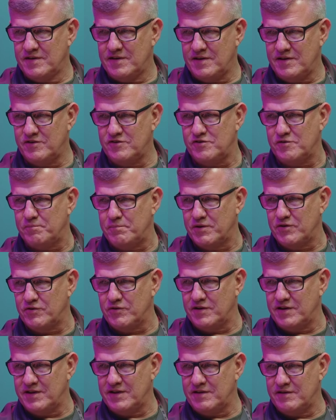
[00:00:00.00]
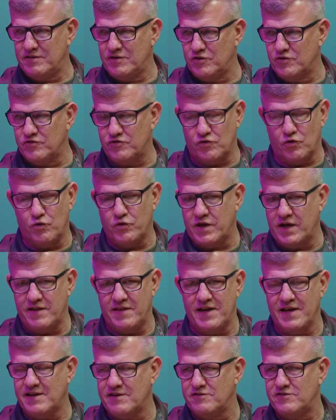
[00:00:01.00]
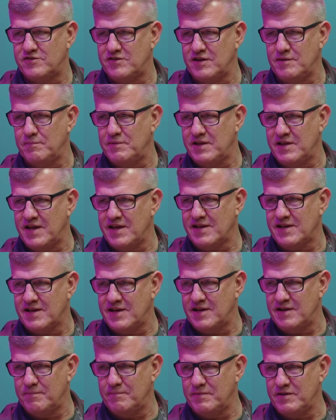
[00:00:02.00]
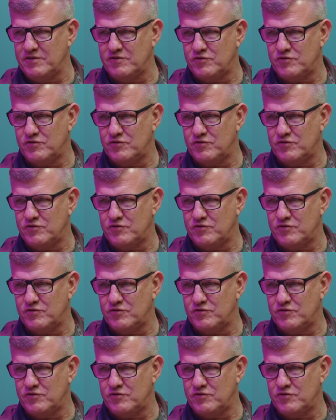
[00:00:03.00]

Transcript: his ability, you know, so okay, they can see me, they can hit me.